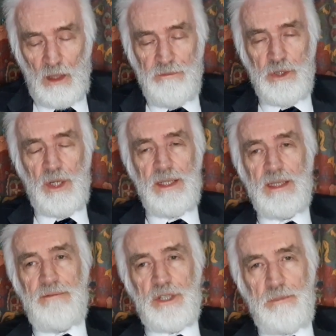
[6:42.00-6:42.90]
if you try to
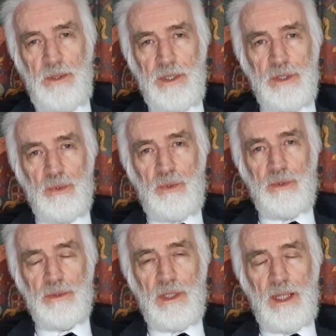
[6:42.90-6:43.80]
give
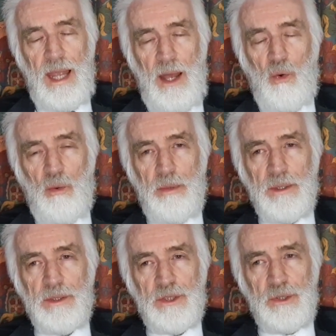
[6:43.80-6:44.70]
spiritual help,
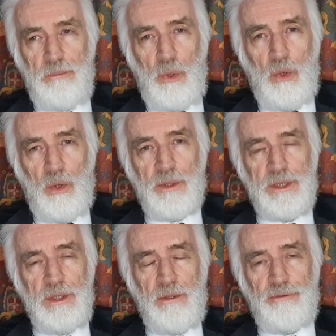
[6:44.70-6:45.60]
support
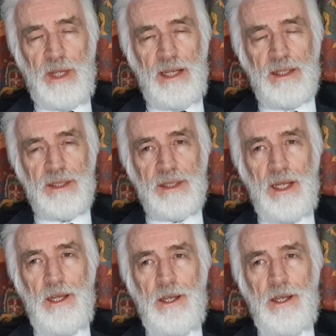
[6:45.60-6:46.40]
to your friends,